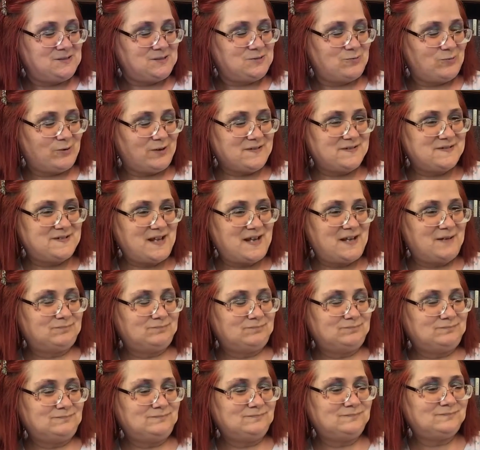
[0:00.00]
We'll see.
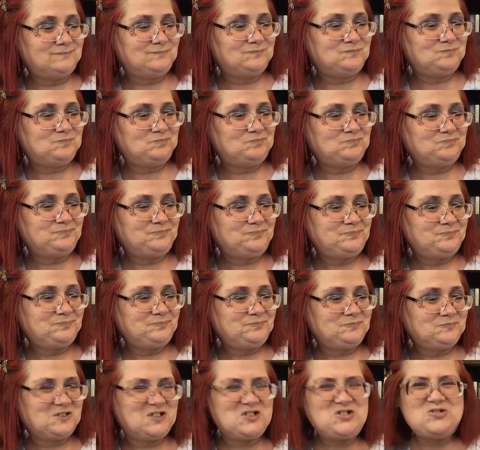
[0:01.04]

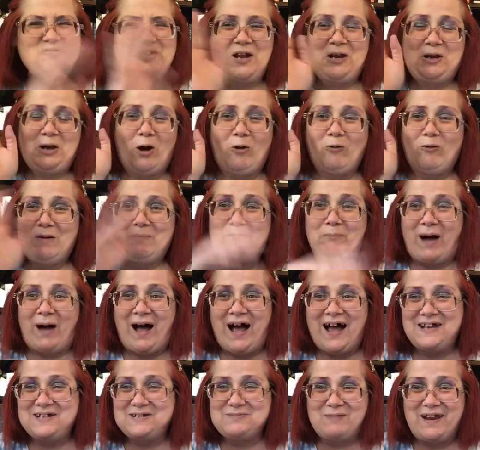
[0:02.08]
Usually no one
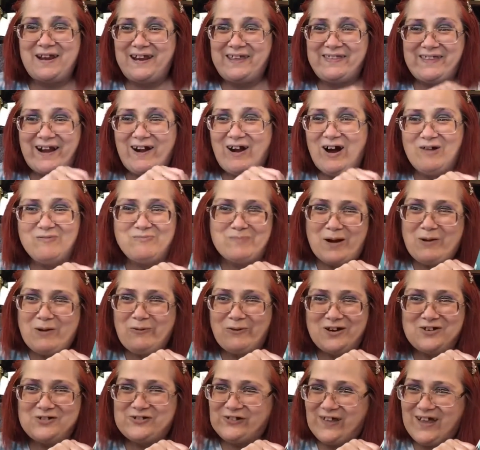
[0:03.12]
buys me anything off my
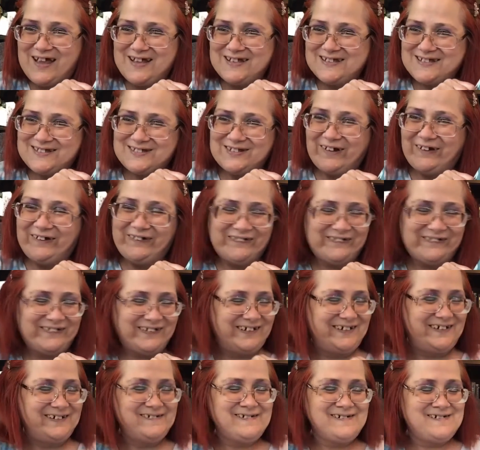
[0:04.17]
wish list, so,
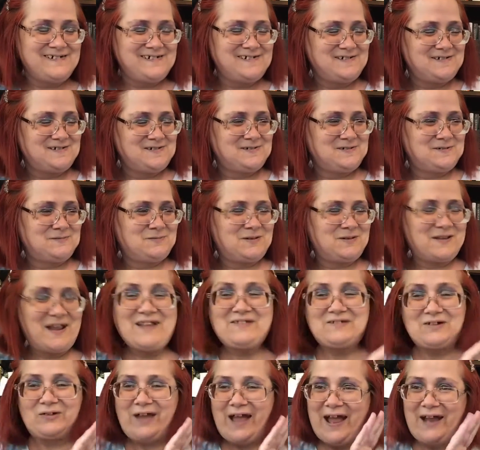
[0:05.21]
but
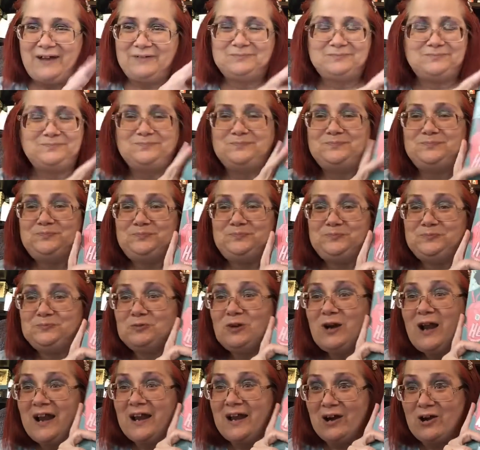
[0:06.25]
that's okay.
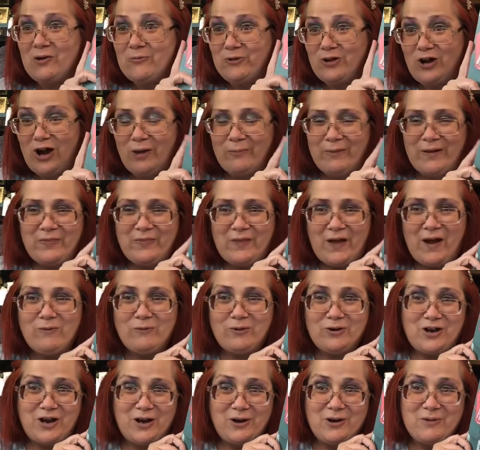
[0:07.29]
We're not here to talk about that.
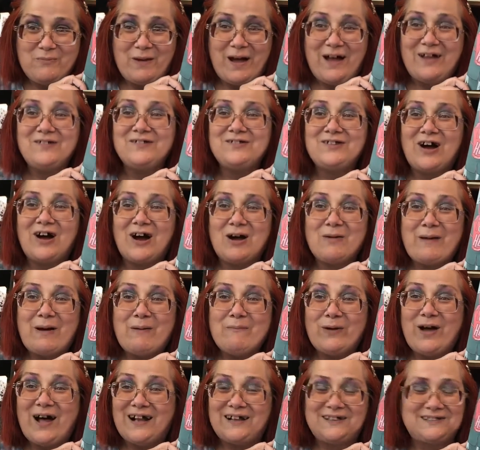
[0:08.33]
We're here to talk about
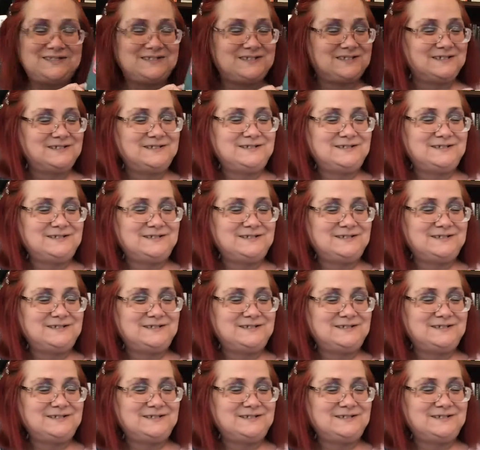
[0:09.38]
books